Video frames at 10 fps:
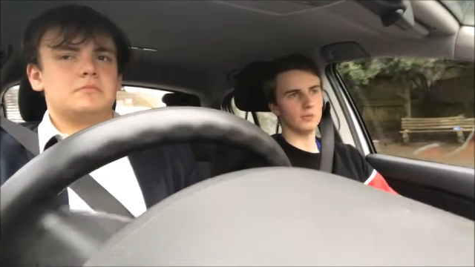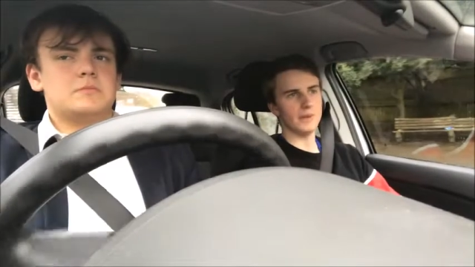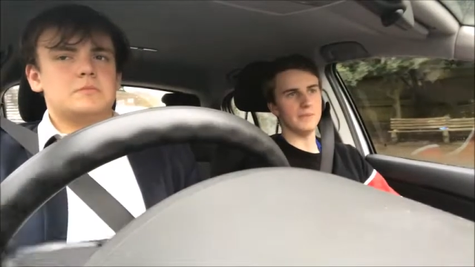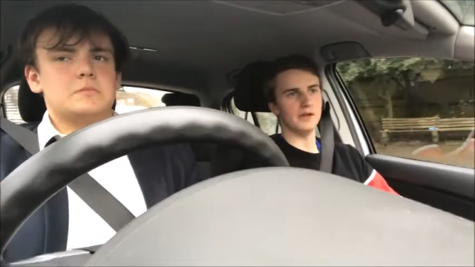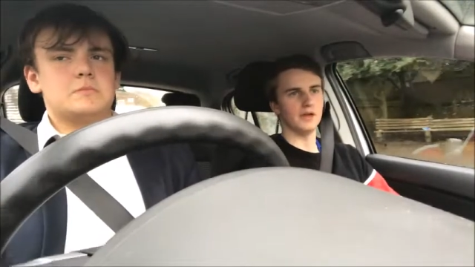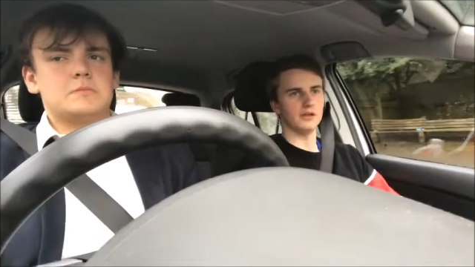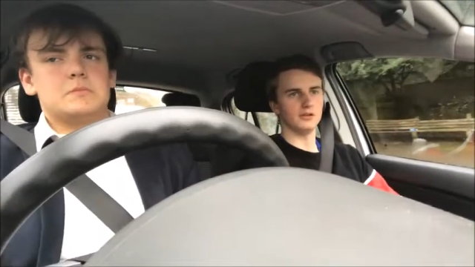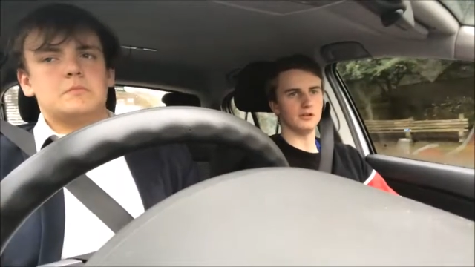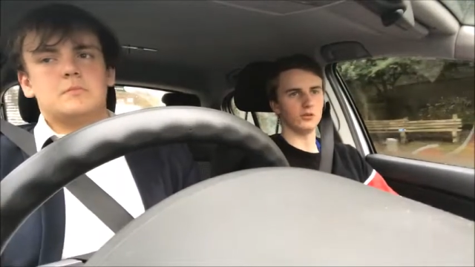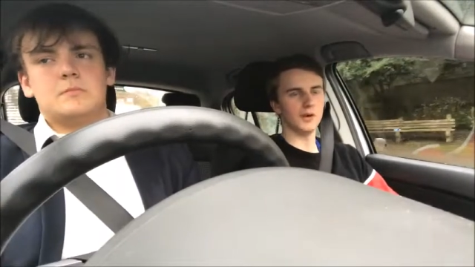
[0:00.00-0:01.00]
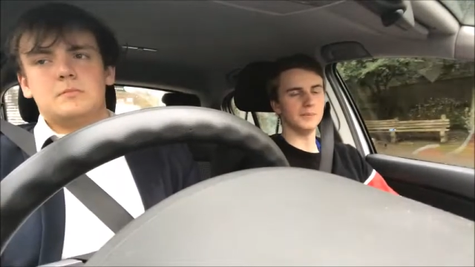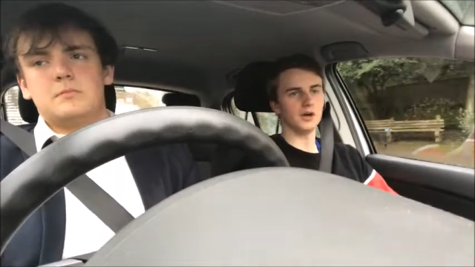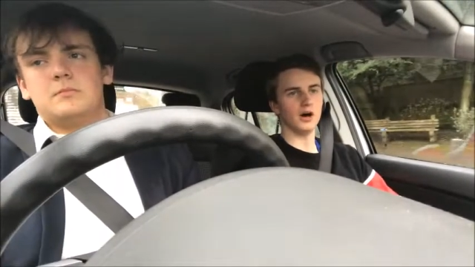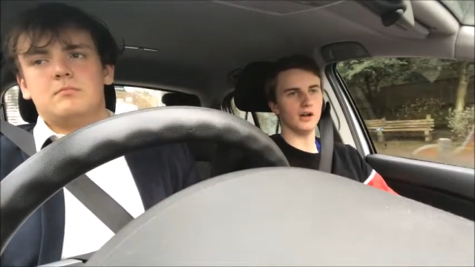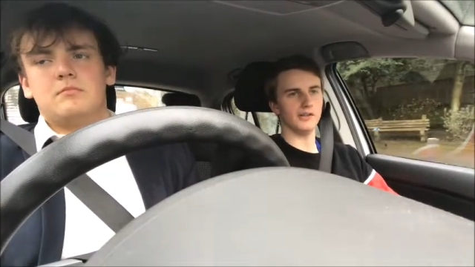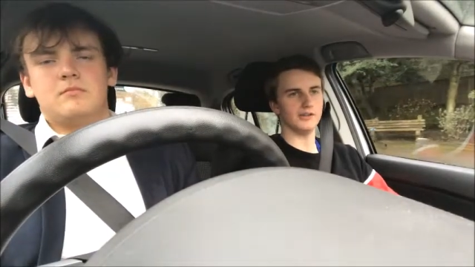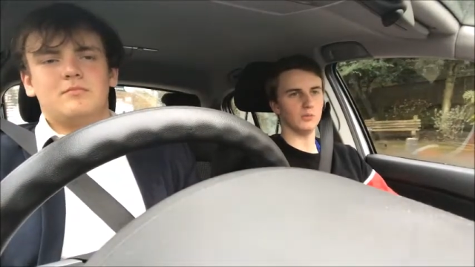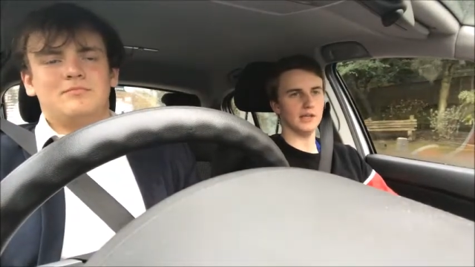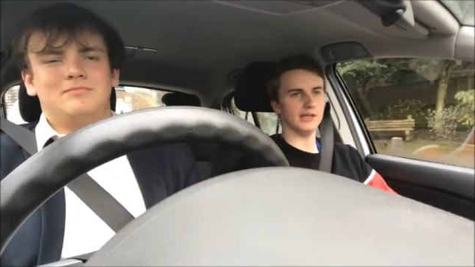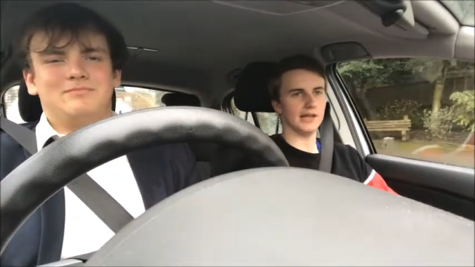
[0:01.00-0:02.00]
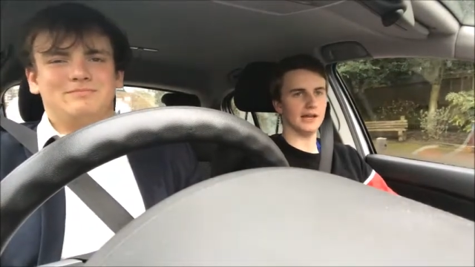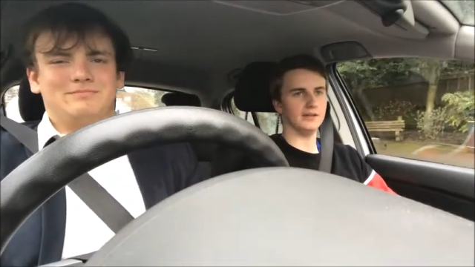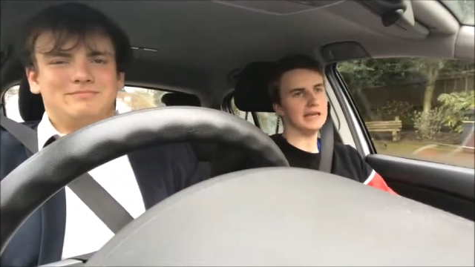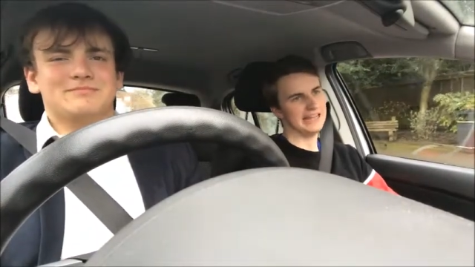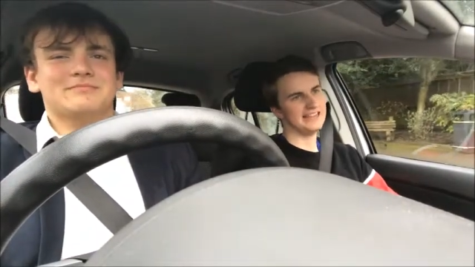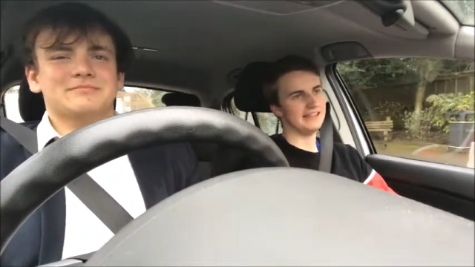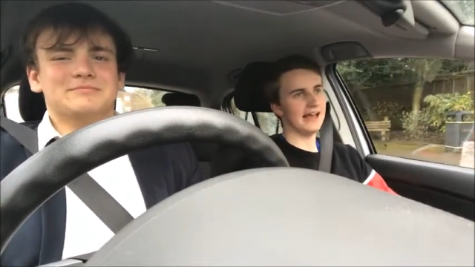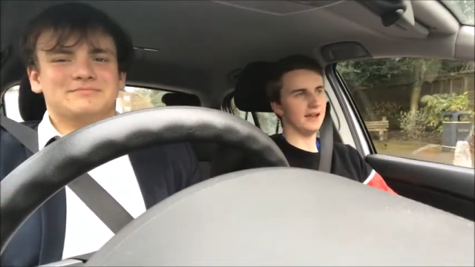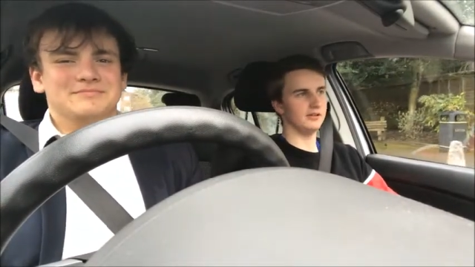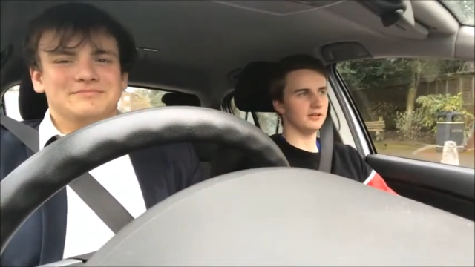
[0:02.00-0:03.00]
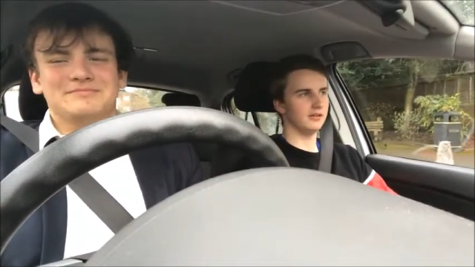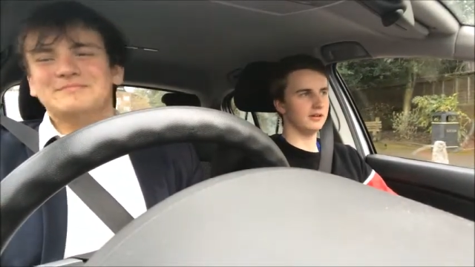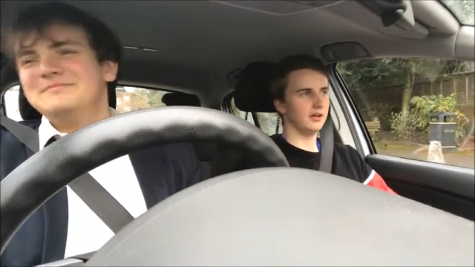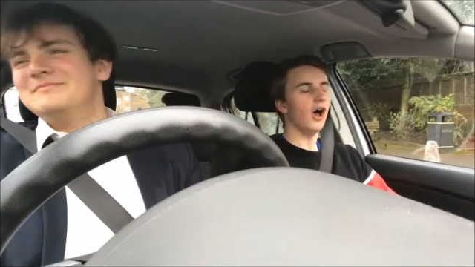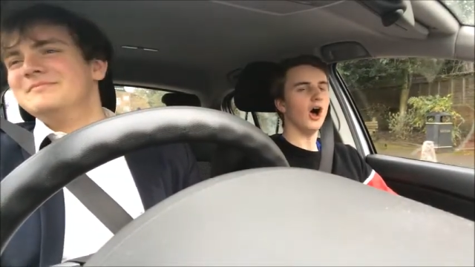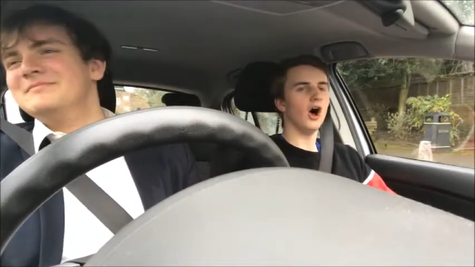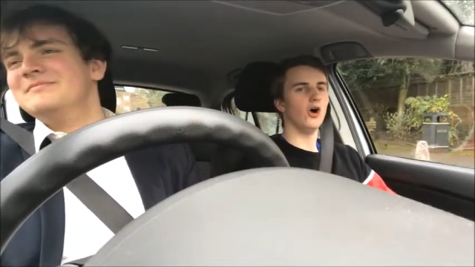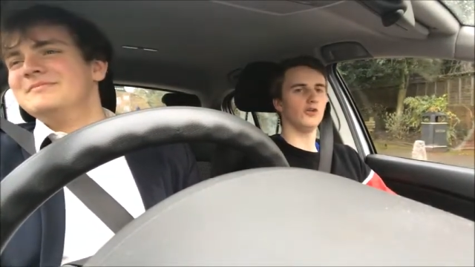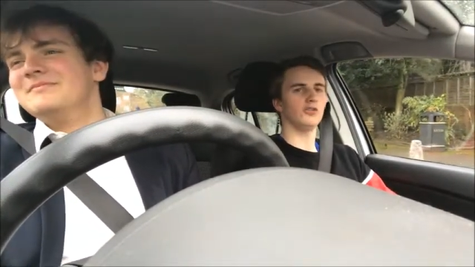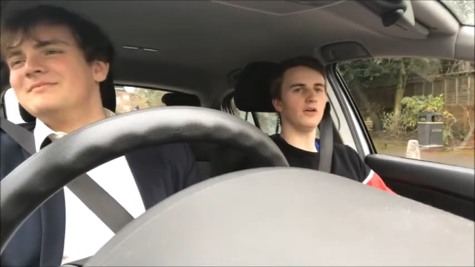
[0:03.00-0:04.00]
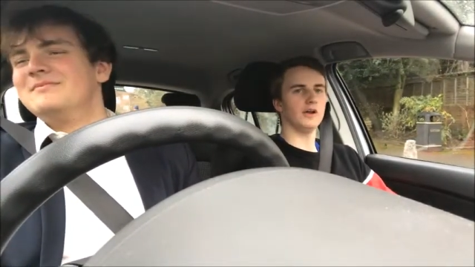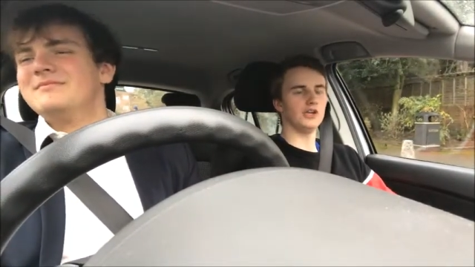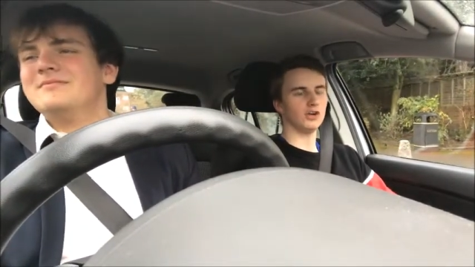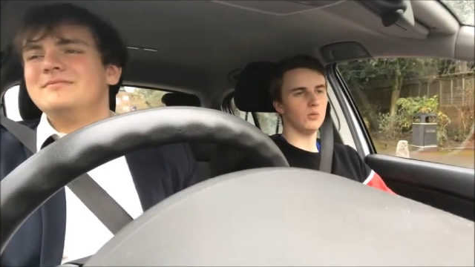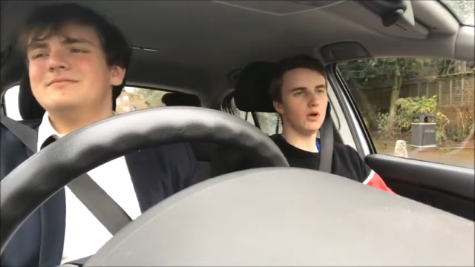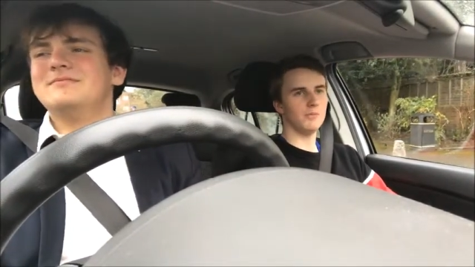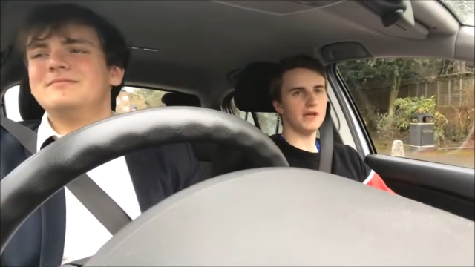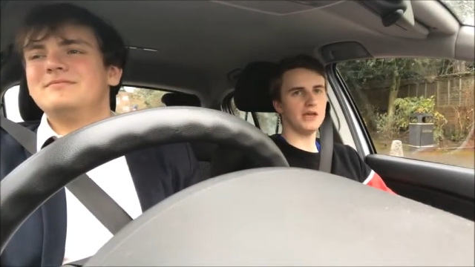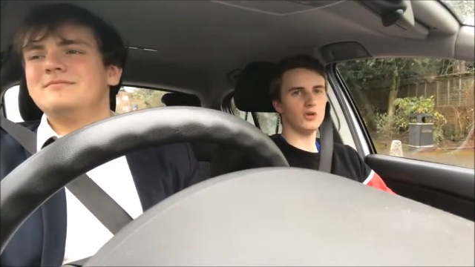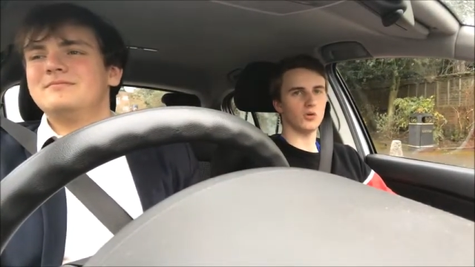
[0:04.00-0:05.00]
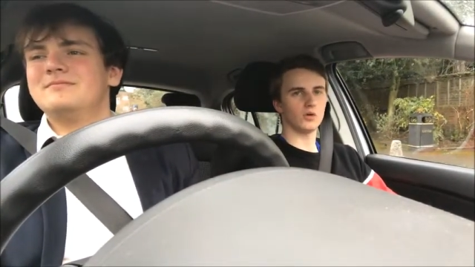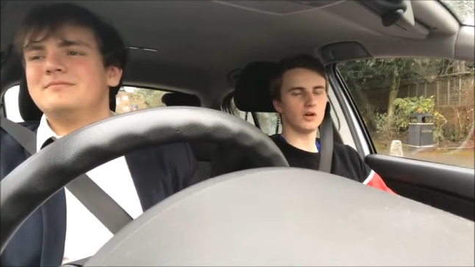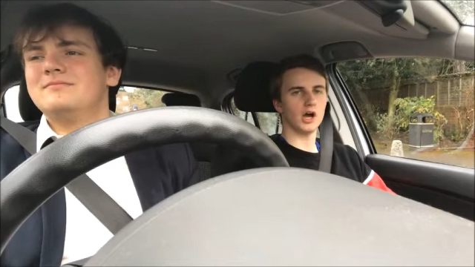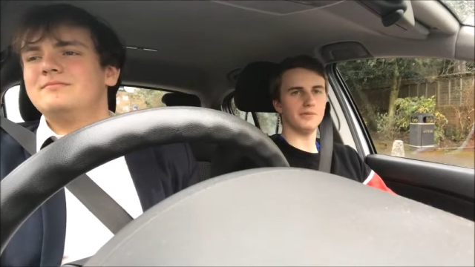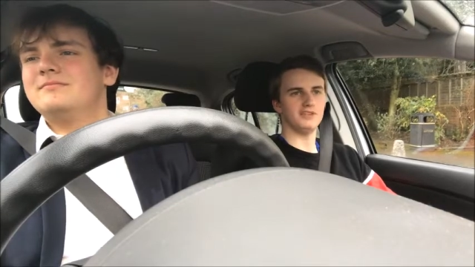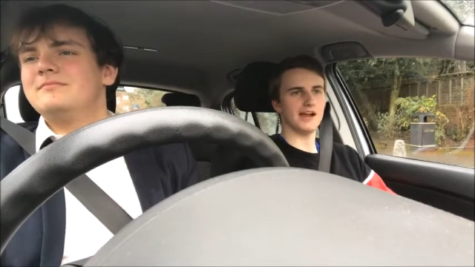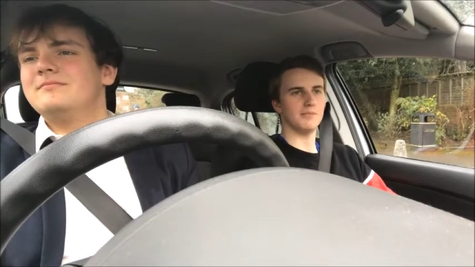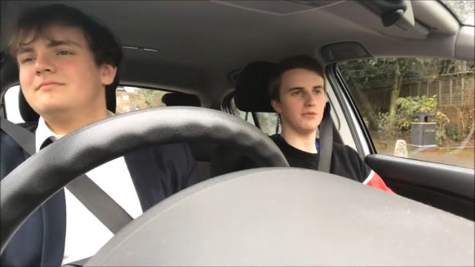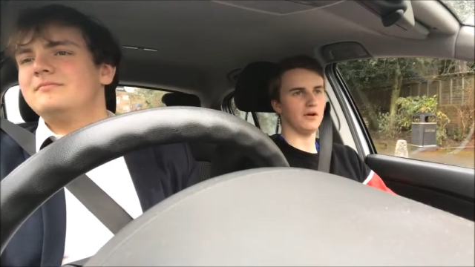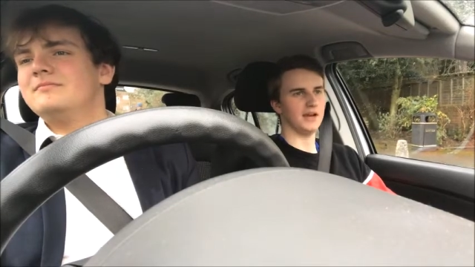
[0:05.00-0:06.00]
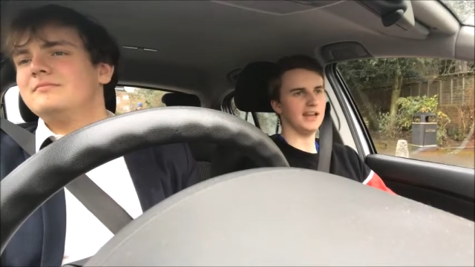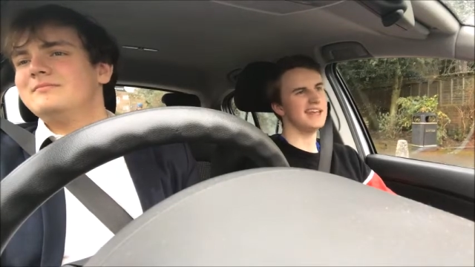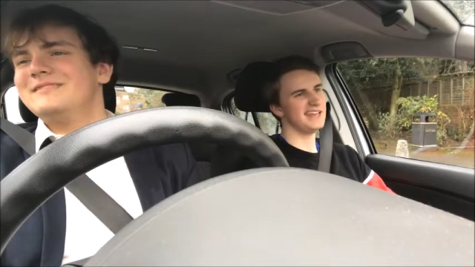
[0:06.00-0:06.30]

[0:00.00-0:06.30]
Speaker 1: swim to the swim gala this weekend. He's dead. Oh, sorry, John won't be at your Cubs jamboree.